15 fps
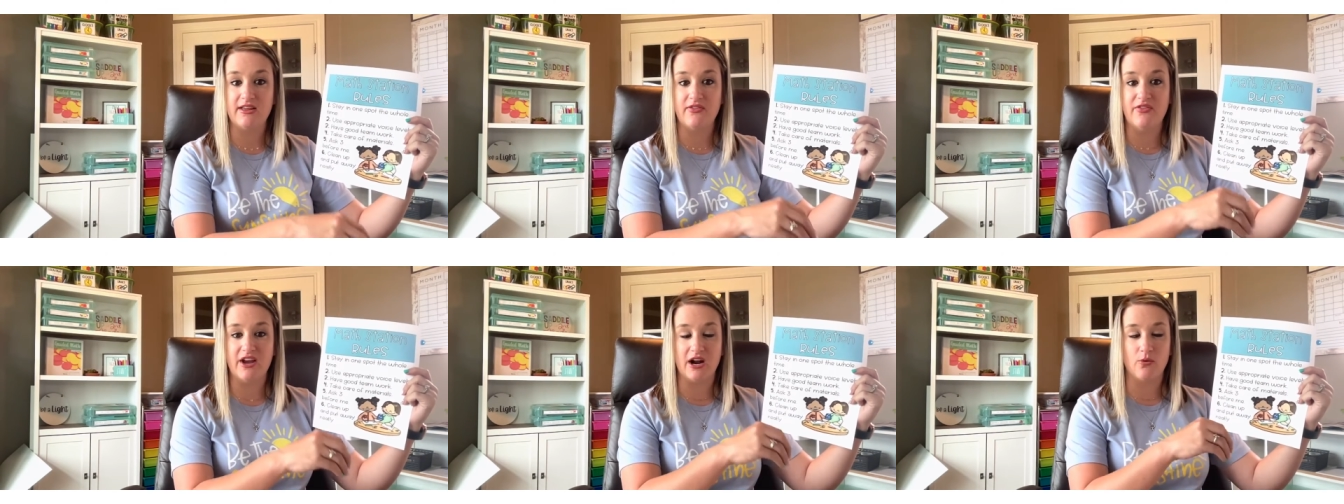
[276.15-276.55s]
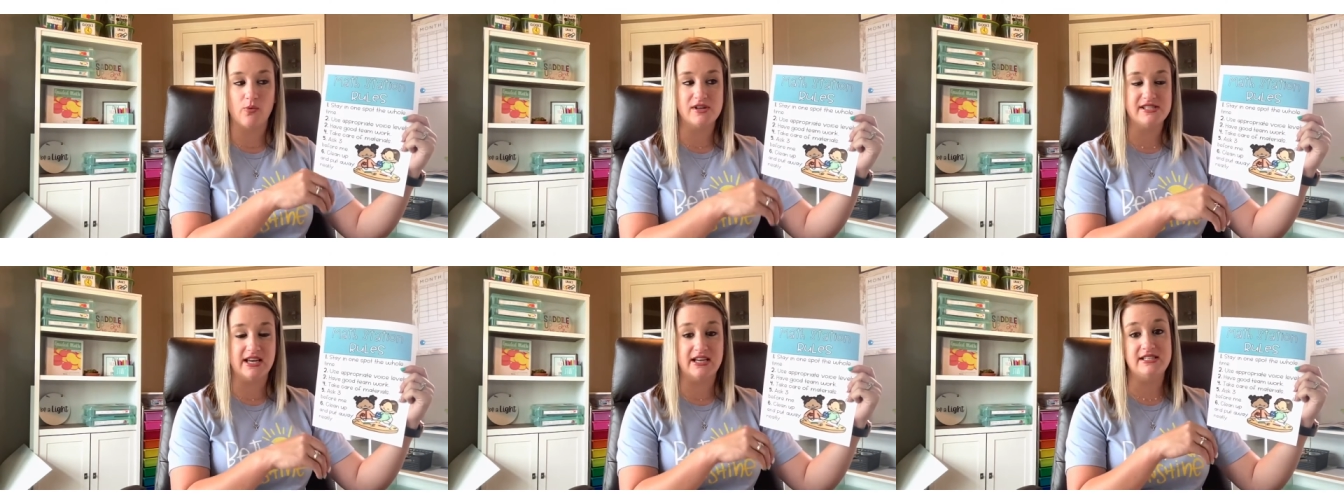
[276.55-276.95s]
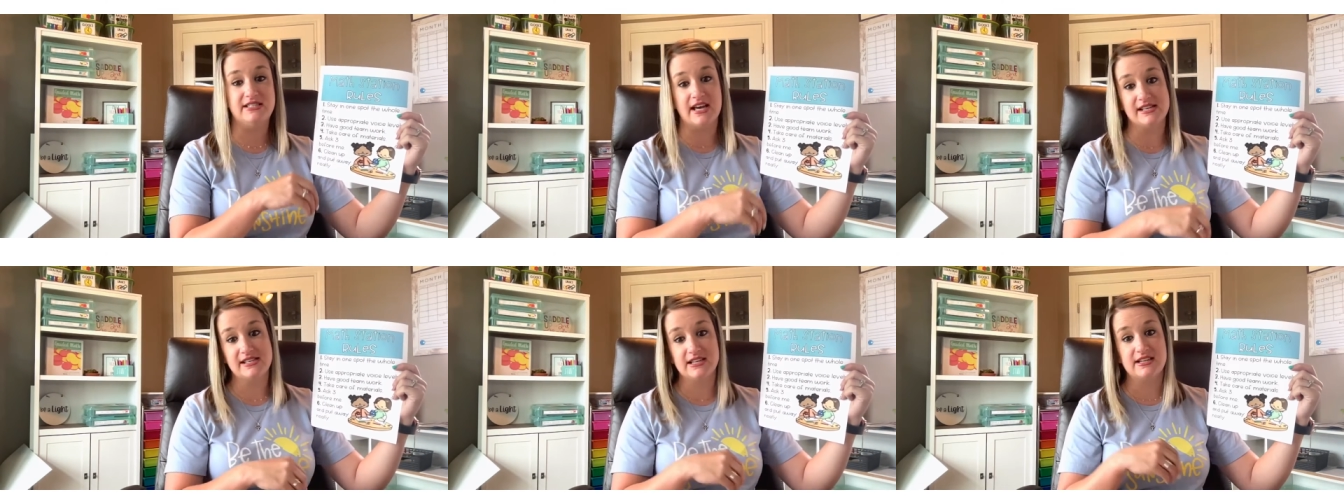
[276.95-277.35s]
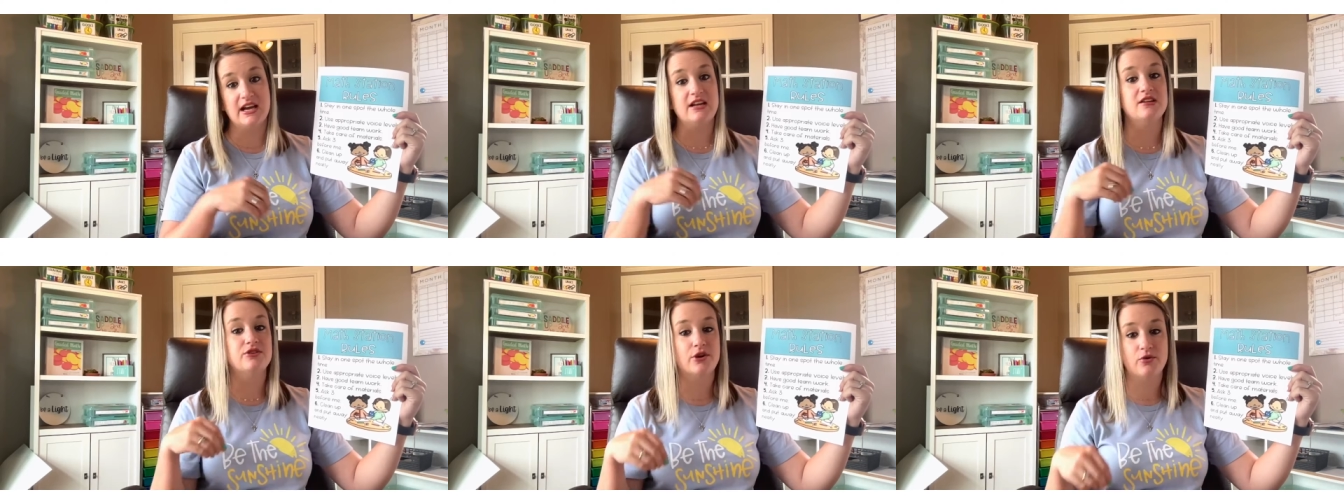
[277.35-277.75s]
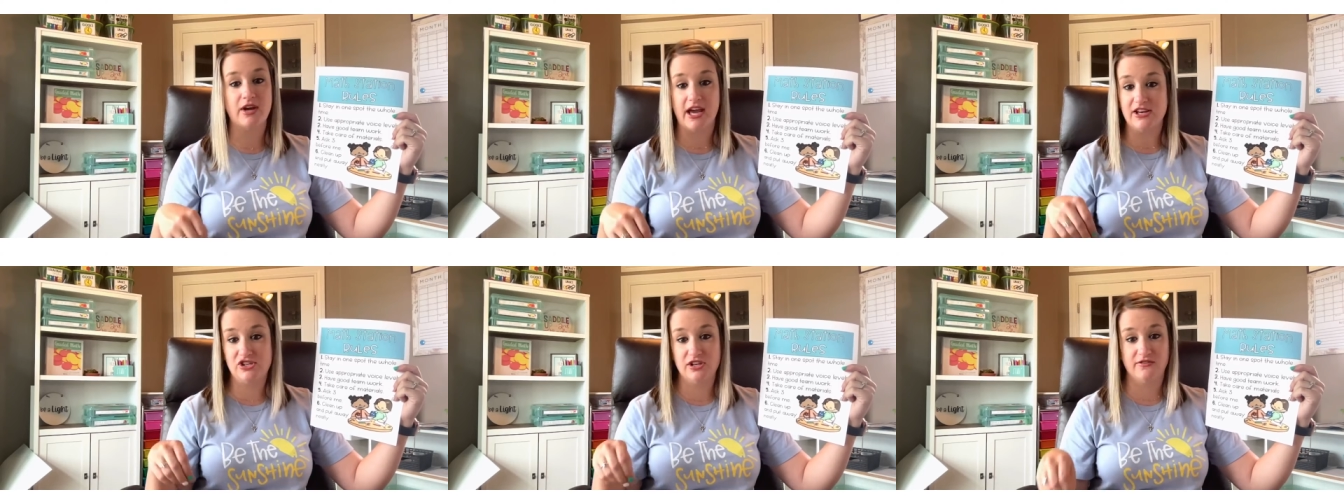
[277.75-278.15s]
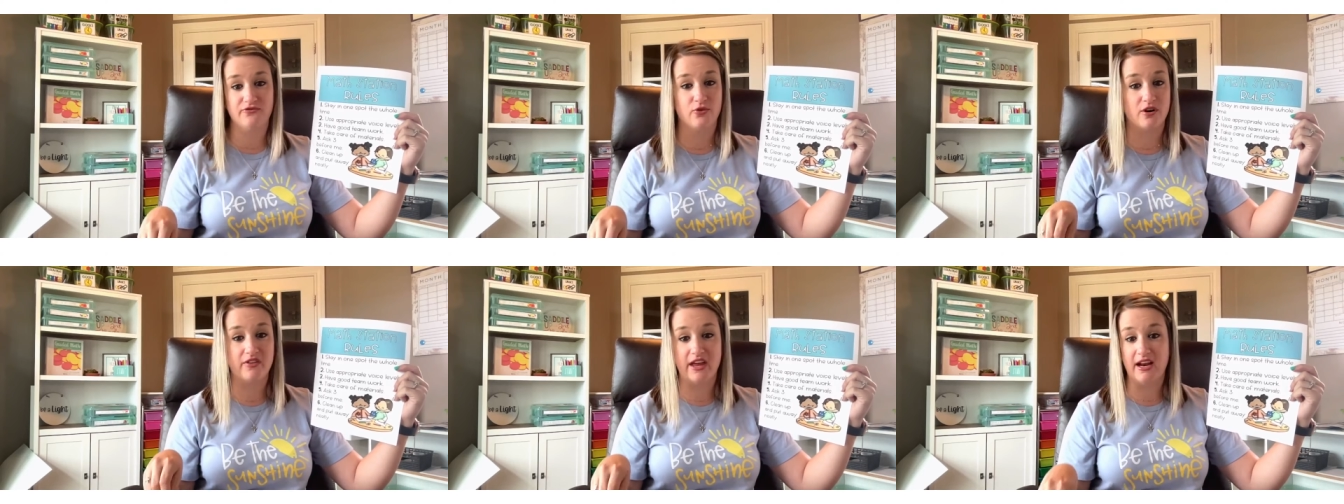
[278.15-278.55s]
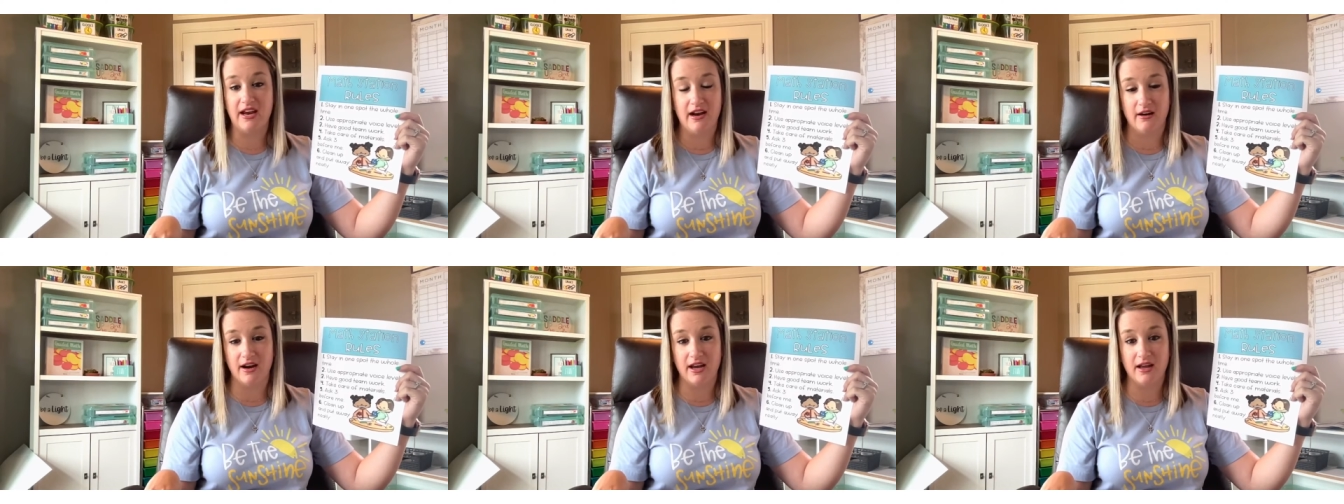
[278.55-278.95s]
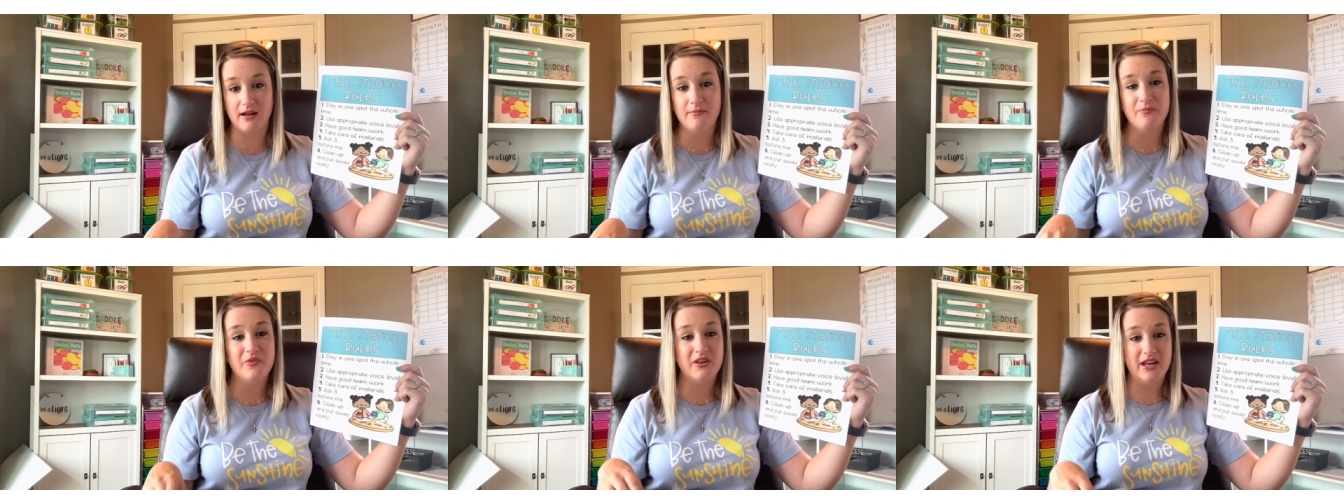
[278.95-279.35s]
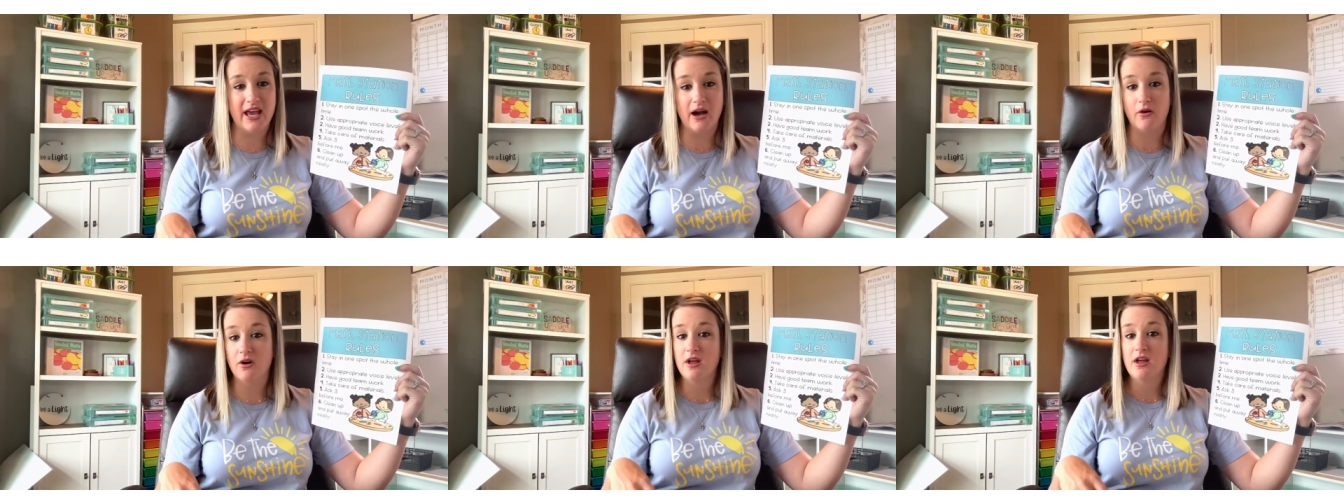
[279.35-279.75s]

there was a designated location for that area. Now,